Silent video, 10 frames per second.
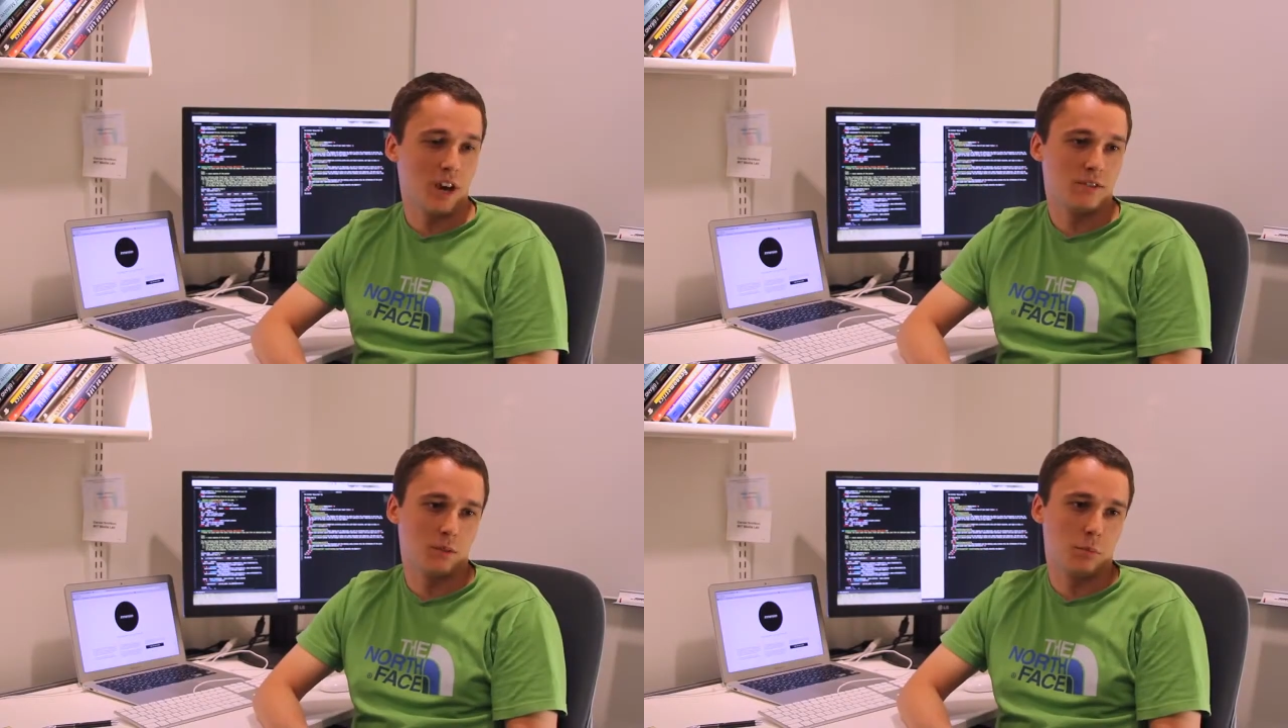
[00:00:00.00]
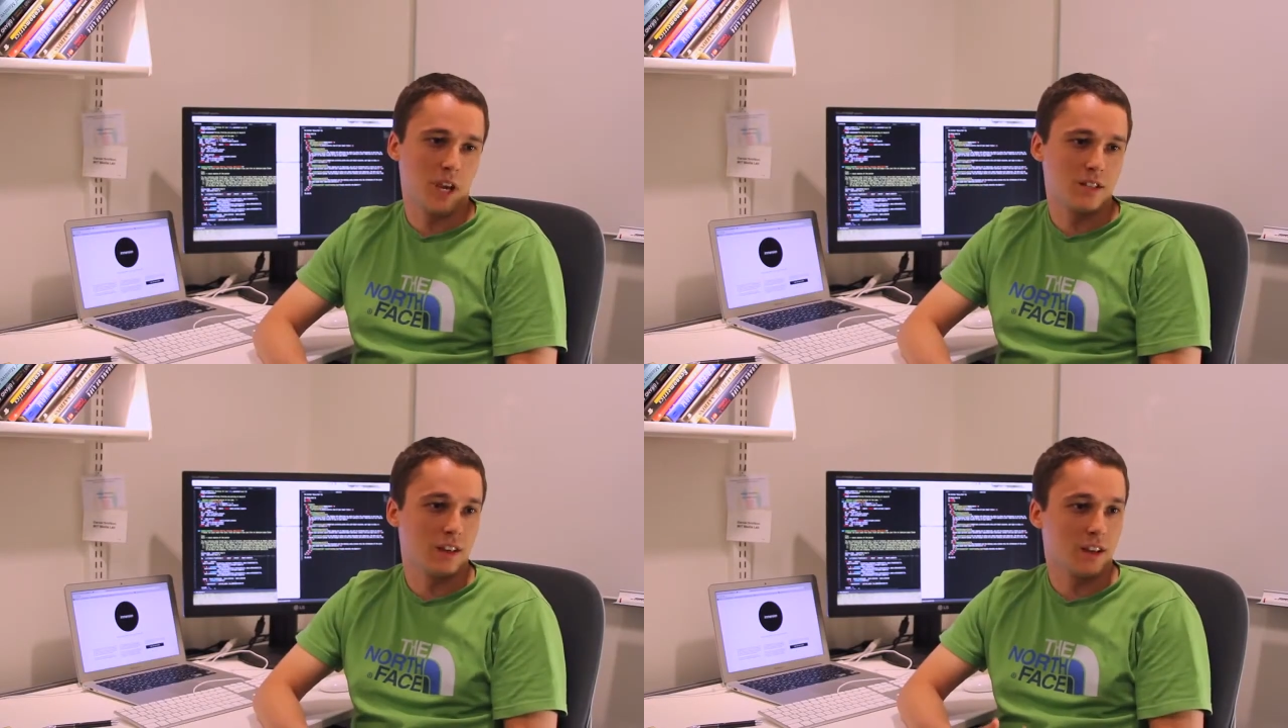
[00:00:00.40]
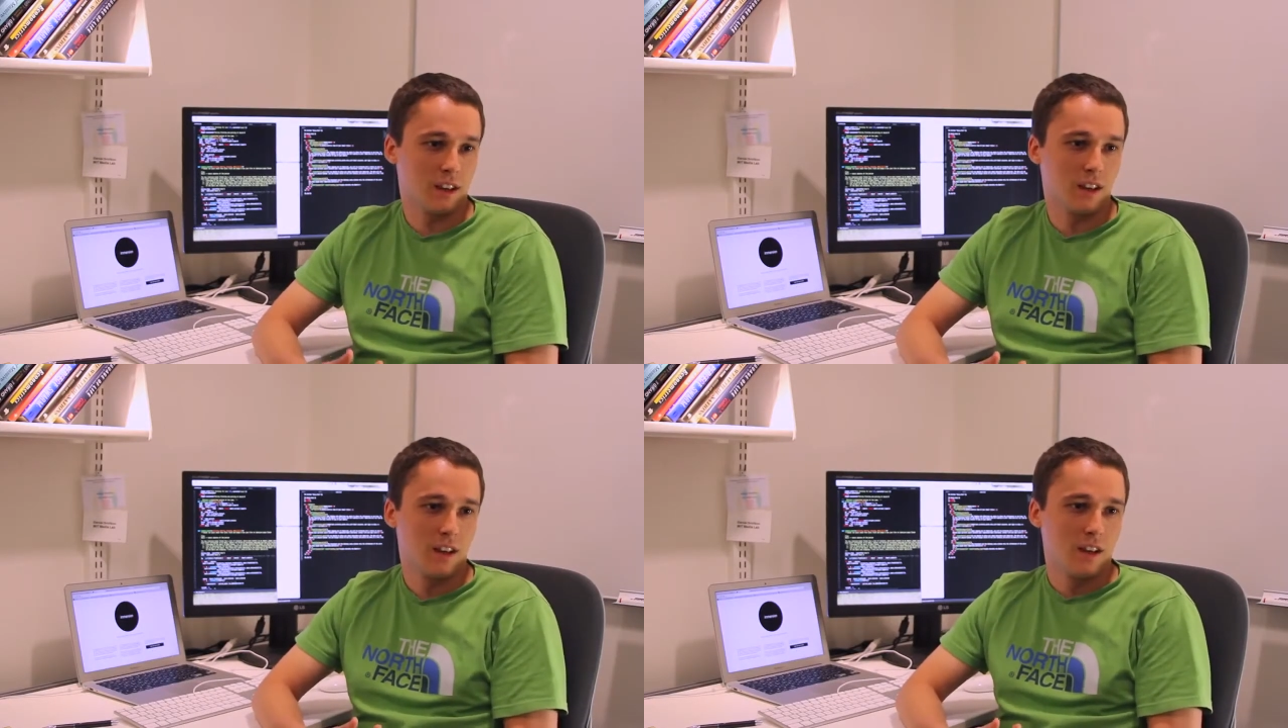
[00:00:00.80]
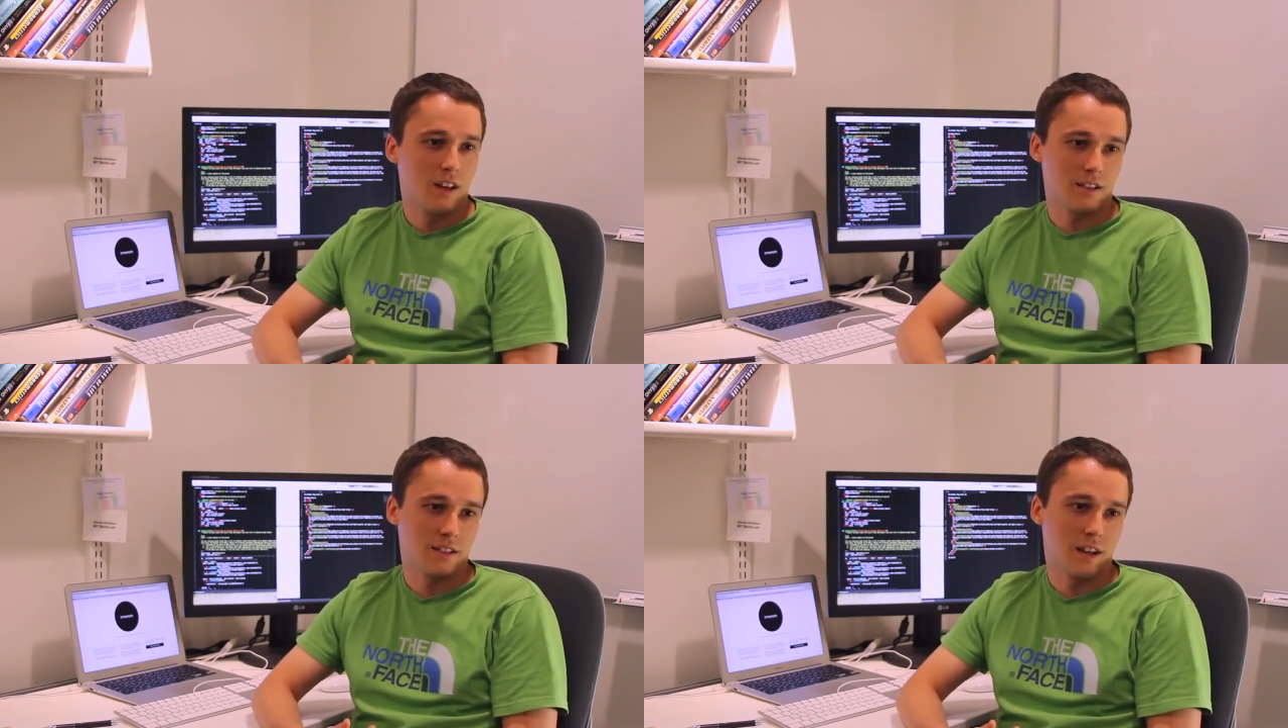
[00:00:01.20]
have the basic
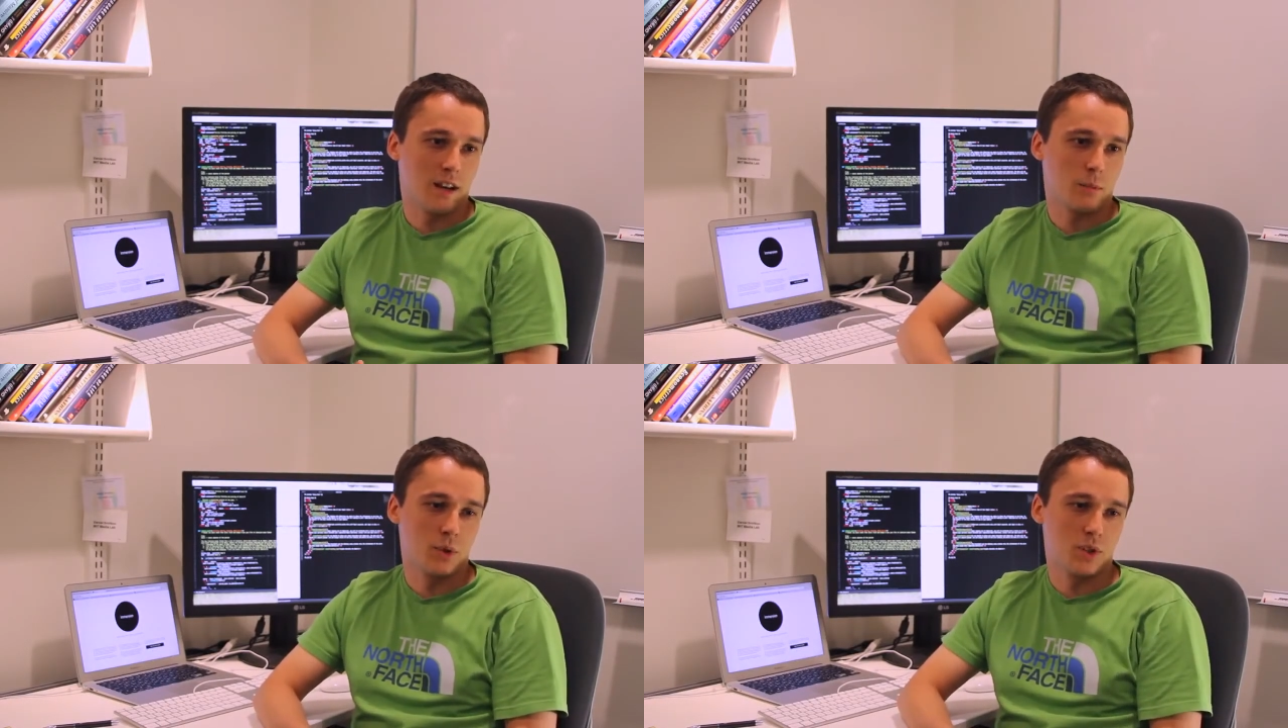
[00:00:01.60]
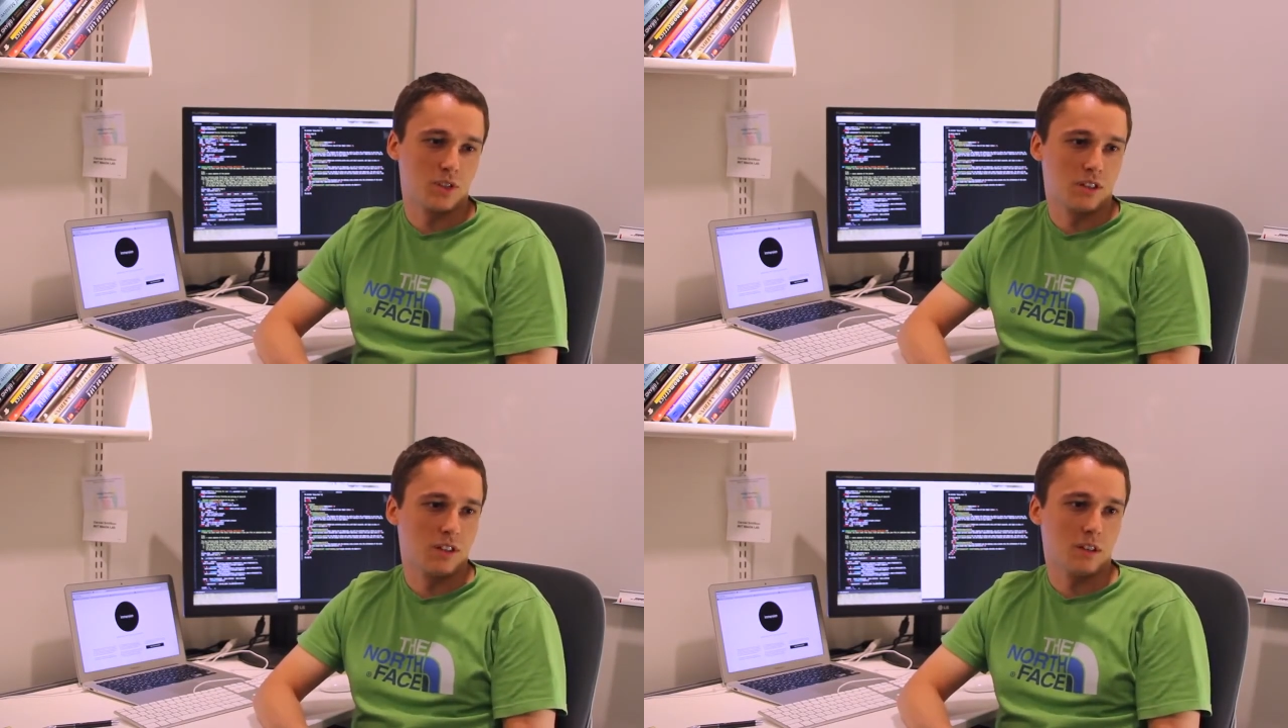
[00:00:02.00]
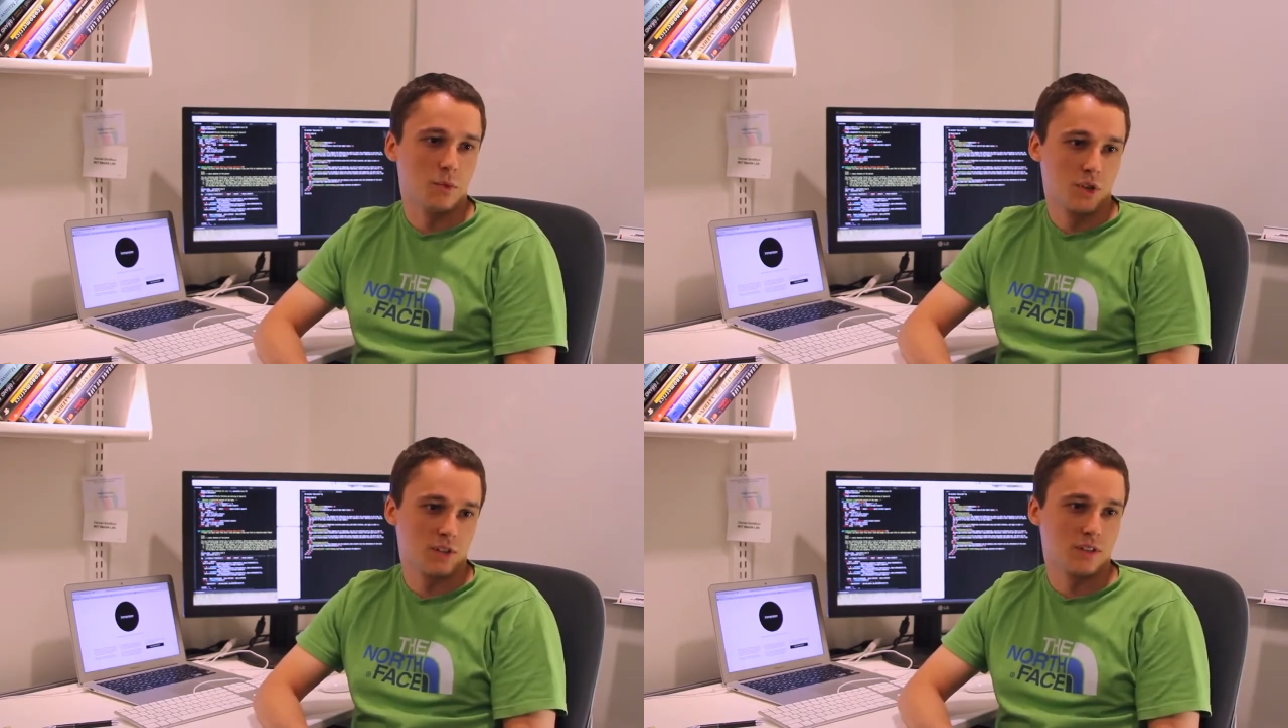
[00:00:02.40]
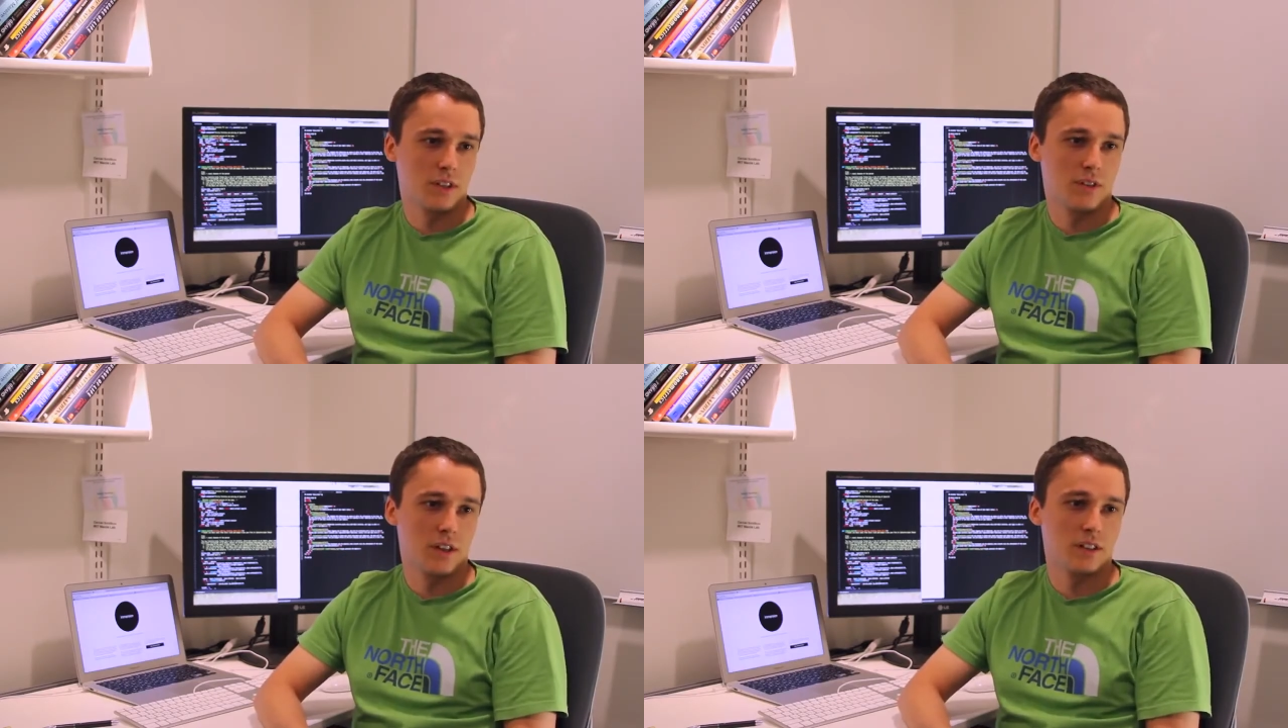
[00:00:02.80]
setup, which is the Immersion server